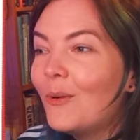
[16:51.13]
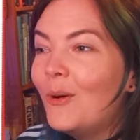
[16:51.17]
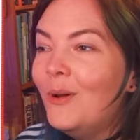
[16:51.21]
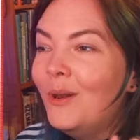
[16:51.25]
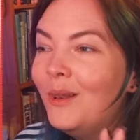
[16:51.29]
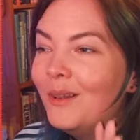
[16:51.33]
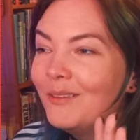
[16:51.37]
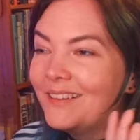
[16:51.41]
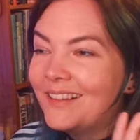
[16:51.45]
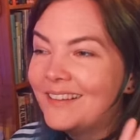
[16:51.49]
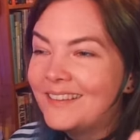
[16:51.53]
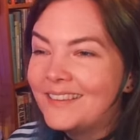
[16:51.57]
of
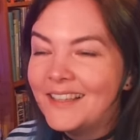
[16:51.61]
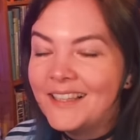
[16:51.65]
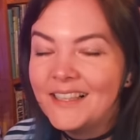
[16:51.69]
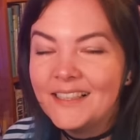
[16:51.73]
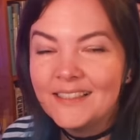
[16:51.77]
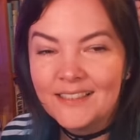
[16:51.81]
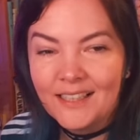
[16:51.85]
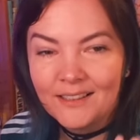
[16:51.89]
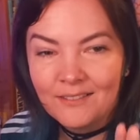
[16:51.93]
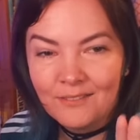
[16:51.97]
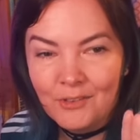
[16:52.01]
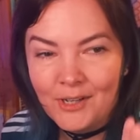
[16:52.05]
the
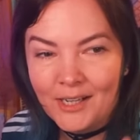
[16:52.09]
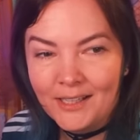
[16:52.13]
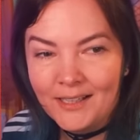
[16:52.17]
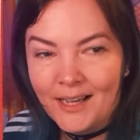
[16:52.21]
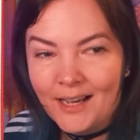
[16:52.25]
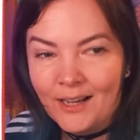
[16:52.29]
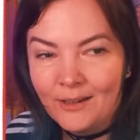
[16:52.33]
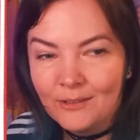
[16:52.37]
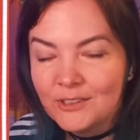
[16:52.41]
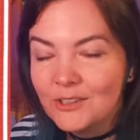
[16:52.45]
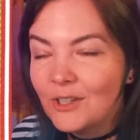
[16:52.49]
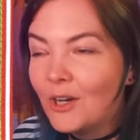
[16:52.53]
things I read
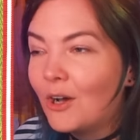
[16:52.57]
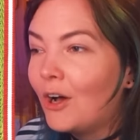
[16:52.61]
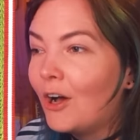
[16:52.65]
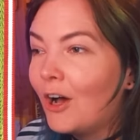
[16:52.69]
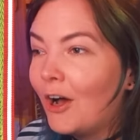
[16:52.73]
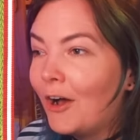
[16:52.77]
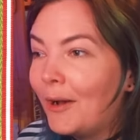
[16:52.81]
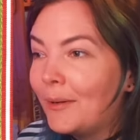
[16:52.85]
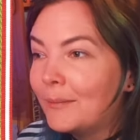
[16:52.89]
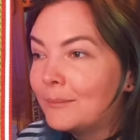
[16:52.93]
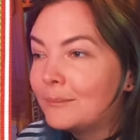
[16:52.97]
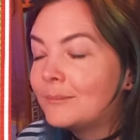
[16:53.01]
out
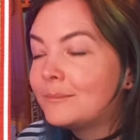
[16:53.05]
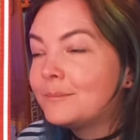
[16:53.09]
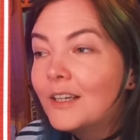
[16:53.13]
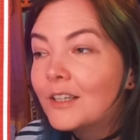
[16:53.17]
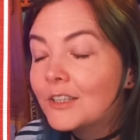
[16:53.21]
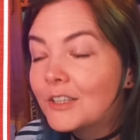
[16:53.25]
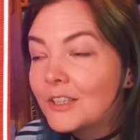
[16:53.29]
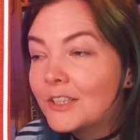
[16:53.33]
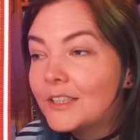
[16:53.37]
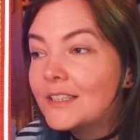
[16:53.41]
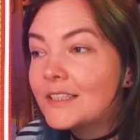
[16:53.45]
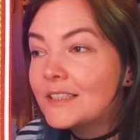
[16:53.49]
are
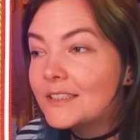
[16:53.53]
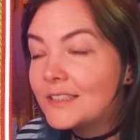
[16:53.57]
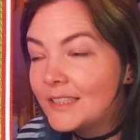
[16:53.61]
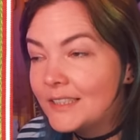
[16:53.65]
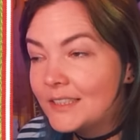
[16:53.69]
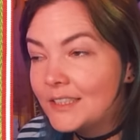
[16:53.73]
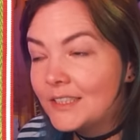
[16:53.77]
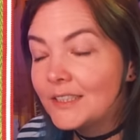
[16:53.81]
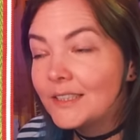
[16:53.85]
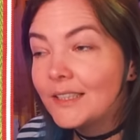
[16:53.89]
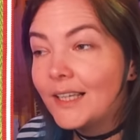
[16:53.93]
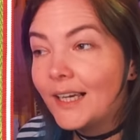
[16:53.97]

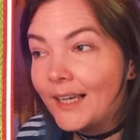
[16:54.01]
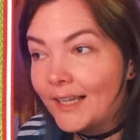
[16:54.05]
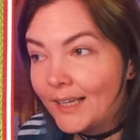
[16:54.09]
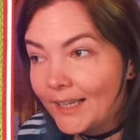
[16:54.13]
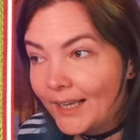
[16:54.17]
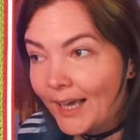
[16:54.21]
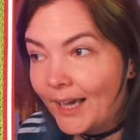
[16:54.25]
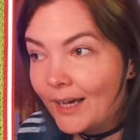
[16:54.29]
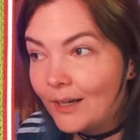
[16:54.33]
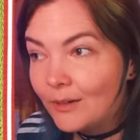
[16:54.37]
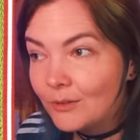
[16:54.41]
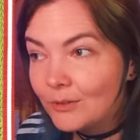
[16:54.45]
considered
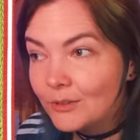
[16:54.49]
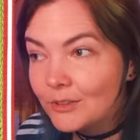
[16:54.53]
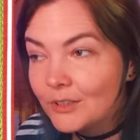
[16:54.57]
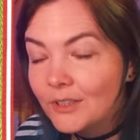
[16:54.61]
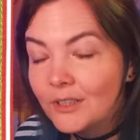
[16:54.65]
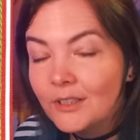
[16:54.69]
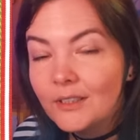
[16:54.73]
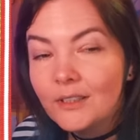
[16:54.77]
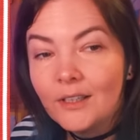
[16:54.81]
allowed.